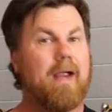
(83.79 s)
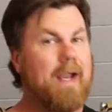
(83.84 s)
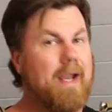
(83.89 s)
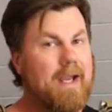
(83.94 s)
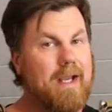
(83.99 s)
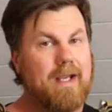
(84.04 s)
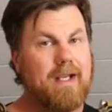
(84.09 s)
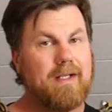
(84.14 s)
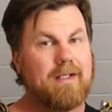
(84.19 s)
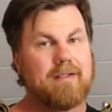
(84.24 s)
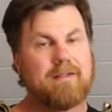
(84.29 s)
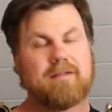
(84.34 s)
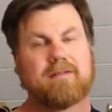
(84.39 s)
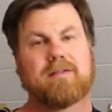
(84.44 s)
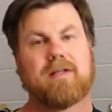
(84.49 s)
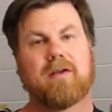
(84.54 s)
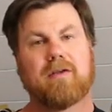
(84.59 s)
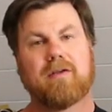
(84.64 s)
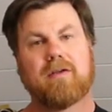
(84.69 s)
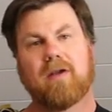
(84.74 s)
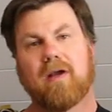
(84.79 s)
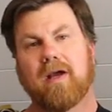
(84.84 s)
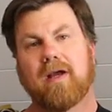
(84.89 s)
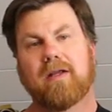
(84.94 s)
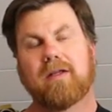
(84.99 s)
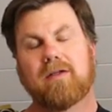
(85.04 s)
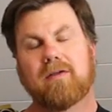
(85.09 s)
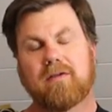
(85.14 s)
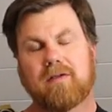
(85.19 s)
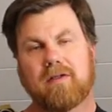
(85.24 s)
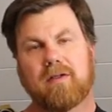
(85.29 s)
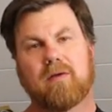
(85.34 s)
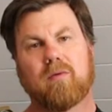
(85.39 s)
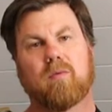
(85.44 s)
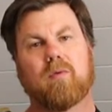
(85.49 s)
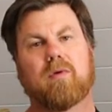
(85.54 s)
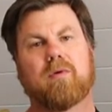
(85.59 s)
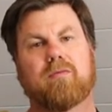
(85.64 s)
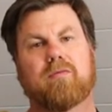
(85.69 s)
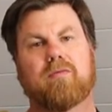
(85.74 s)
and tell you how you can get
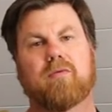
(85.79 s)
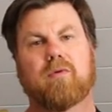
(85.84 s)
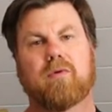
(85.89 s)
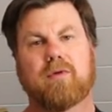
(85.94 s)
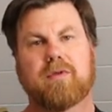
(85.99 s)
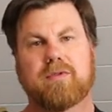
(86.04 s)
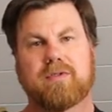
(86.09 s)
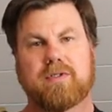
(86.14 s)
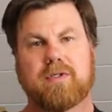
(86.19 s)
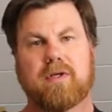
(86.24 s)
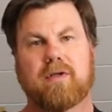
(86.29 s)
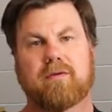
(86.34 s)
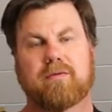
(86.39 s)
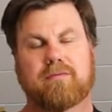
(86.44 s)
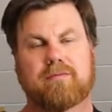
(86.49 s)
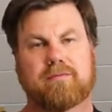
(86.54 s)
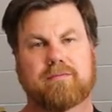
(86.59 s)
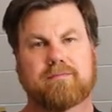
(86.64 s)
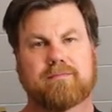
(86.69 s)
one for yourself.